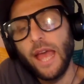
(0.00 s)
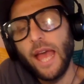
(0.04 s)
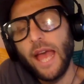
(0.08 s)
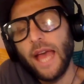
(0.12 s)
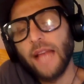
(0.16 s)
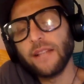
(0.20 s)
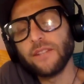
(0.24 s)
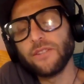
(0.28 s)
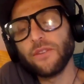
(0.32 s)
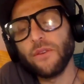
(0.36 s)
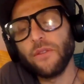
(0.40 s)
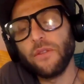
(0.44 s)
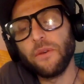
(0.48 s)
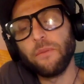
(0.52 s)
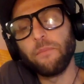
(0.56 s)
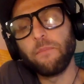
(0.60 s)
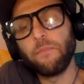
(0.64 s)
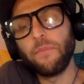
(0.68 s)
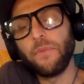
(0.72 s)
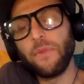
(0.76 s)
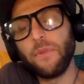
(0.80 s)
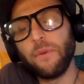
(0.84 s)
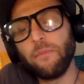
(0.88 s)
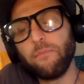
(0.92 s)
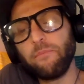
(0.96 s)
And so
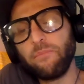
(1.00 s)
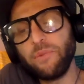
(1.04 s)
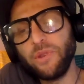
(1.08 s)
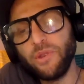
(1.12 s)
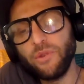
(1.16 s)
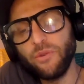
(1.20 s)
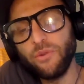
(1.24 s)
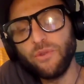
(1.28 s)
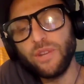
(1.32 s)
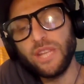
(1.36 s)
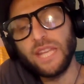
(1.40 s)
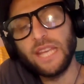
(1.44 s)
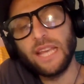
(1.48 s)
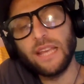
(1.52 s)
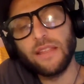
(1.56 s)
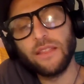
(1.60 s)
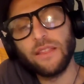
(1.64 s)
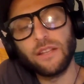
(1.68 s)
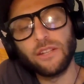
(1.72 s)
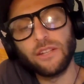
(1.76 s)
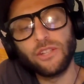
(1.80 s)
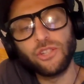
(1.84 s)
the beauty and the